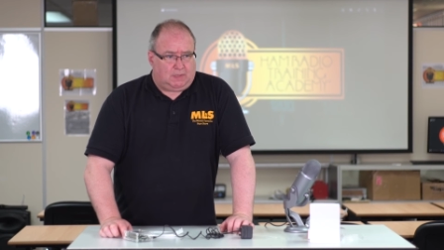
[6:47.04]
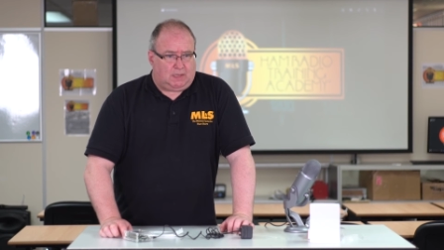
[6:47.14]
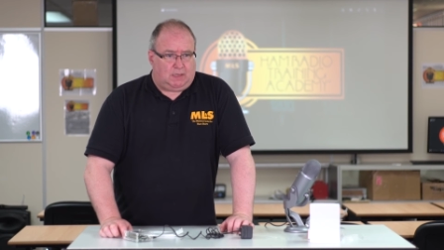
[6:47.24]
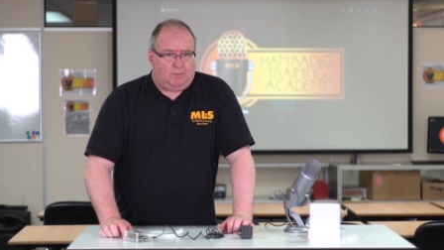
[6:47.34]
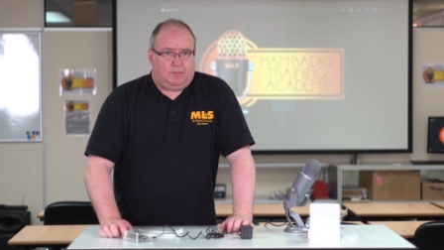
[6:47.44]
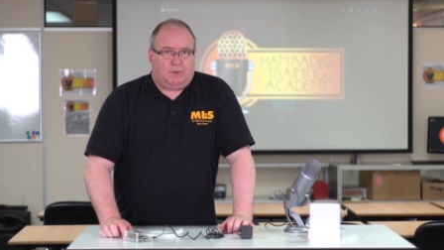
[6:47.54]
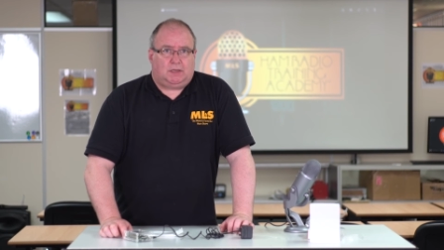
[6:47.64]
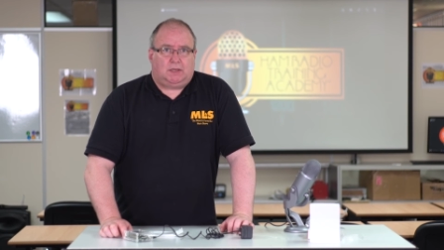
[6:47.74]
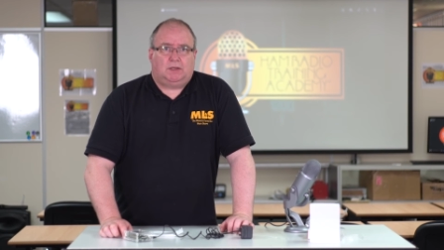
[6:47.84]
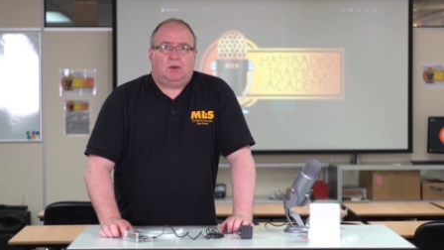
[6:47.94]
um,
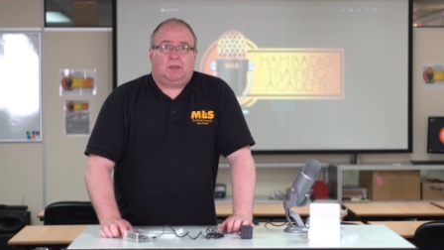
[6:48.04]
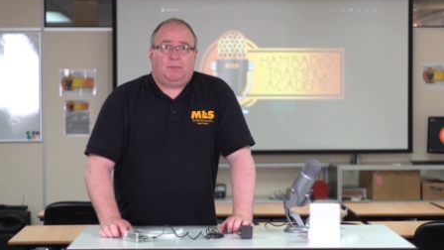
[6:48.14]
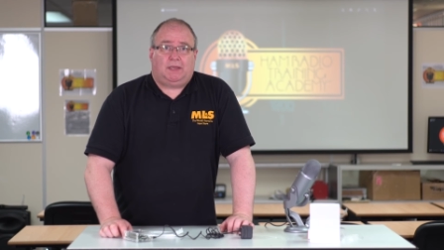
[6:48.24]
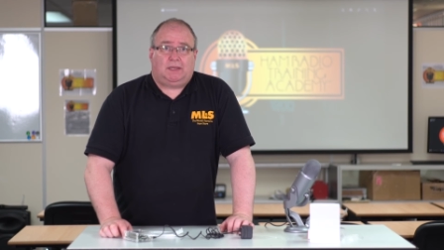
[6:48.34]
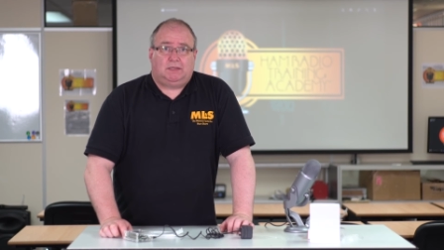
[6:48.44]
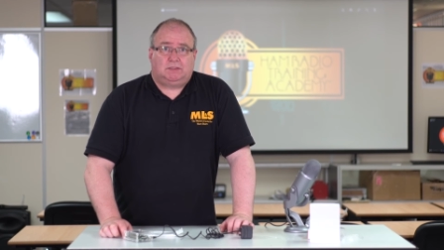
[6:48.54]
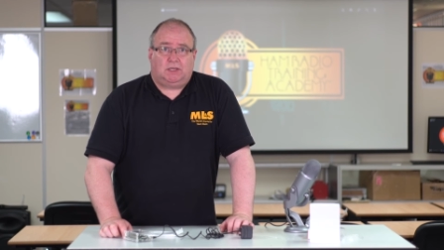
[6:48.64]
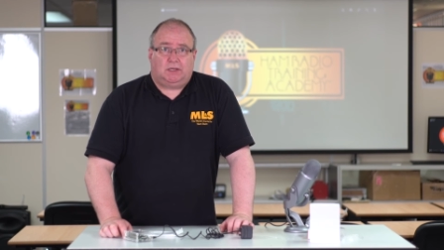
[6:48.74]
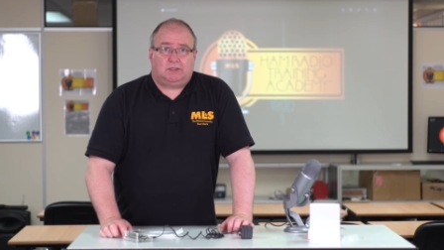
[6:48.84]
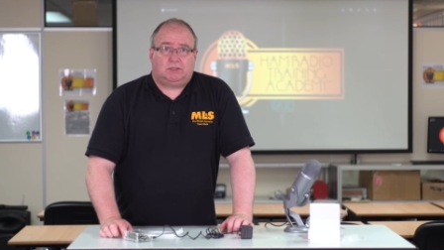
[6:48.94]
an IP
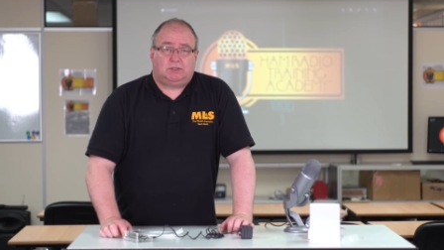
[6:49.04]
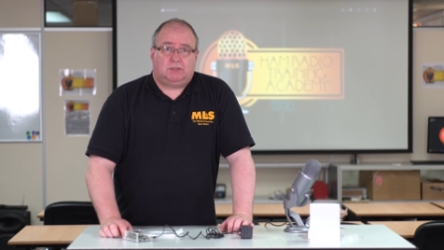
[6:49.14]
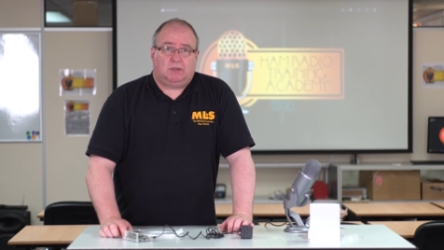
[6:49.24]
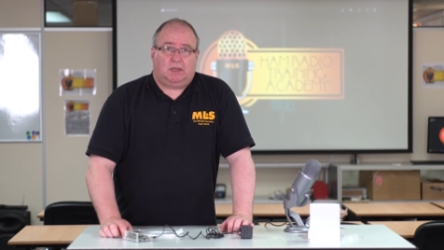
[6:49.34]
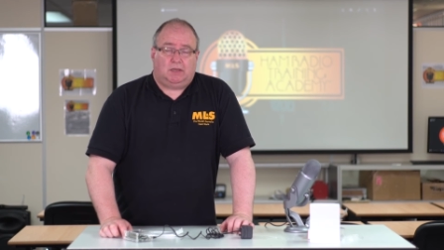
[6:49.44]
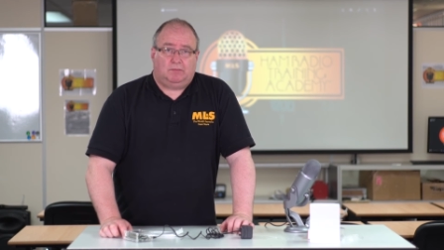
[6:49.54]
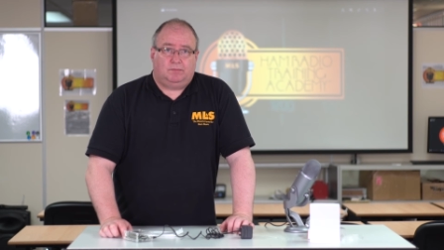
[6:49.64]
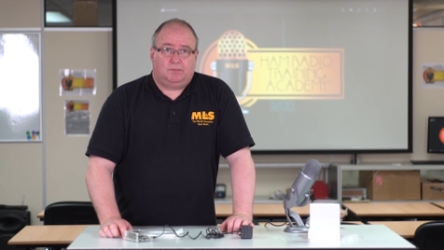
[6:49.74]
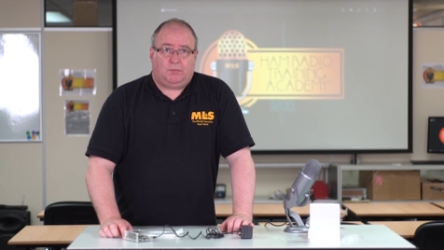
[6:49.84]
search um,